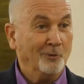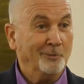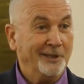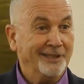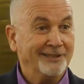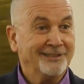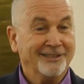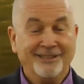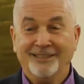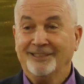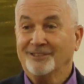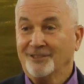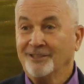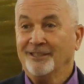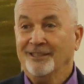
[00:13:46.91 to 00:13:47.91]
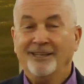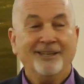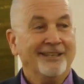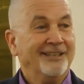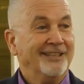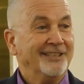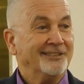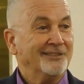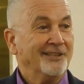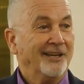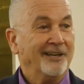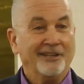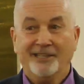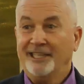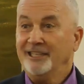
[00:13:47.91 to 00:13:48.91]
but it's
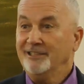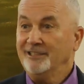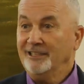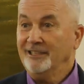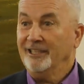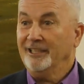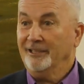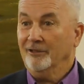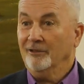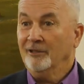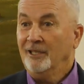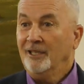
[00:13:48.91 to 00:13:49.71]
not an easy deal.